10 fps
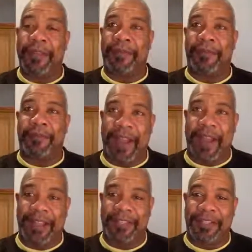the
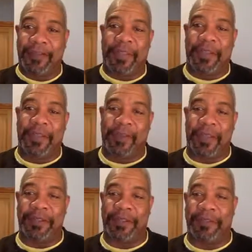finances that we think we
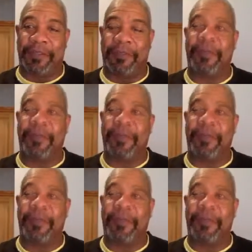deserve,